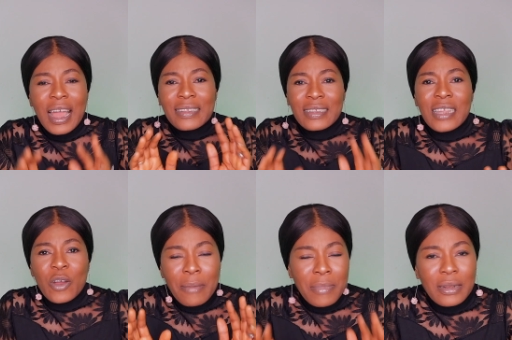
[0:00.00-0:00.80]
I see that
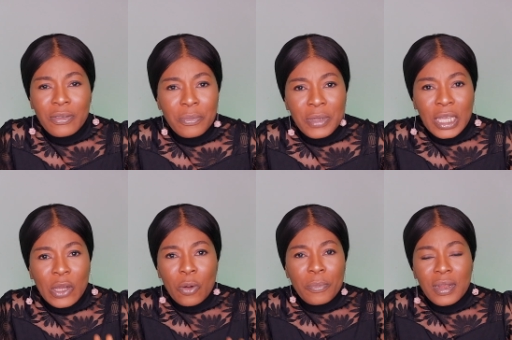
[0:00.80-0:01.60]
that man to be
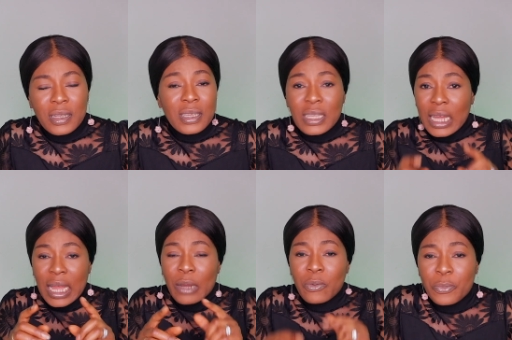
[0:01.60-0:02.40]
incomplete.
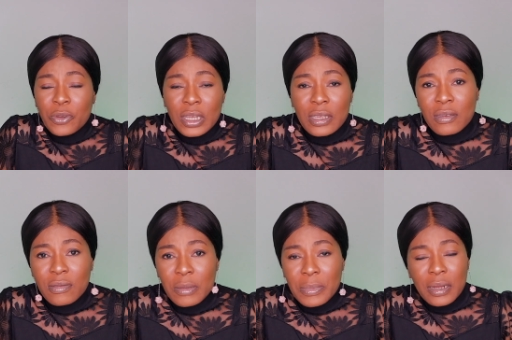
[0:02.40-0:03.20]
I will put it
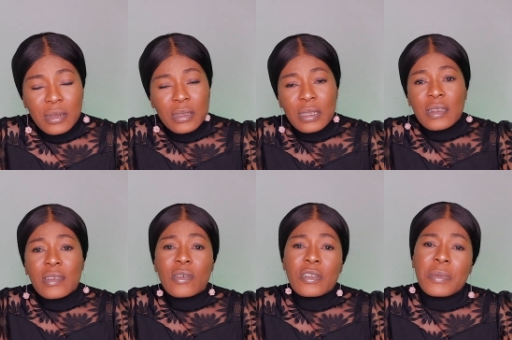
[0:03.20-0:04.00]
to the man. He
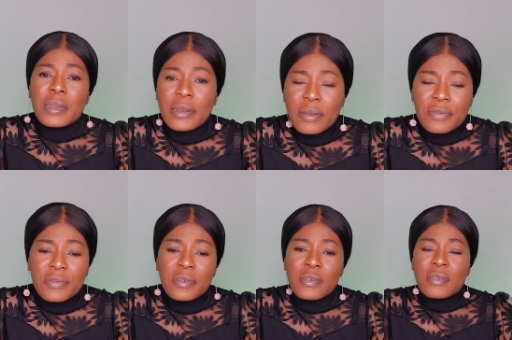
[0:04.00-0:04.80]
is not man enough.
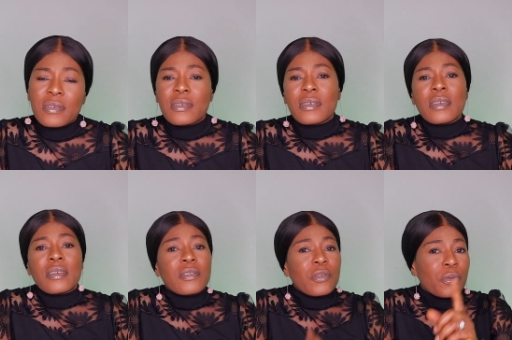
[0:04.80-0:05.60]

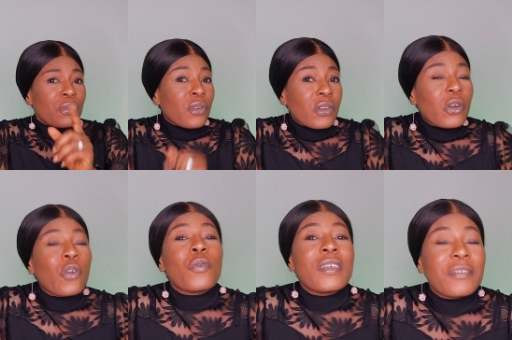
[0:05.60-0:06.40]
So don't
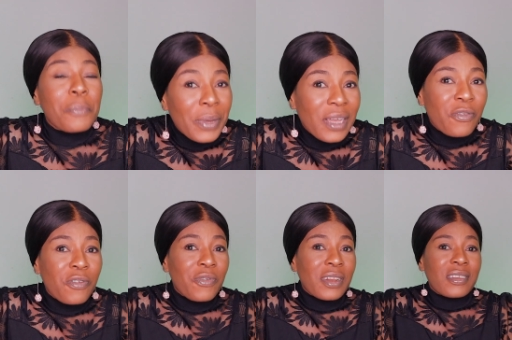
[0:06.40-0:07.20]
always beg
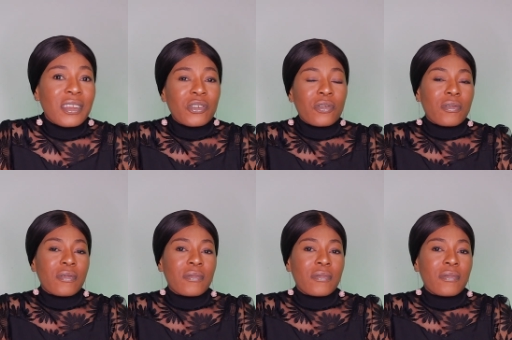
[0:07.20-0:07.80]
for validation.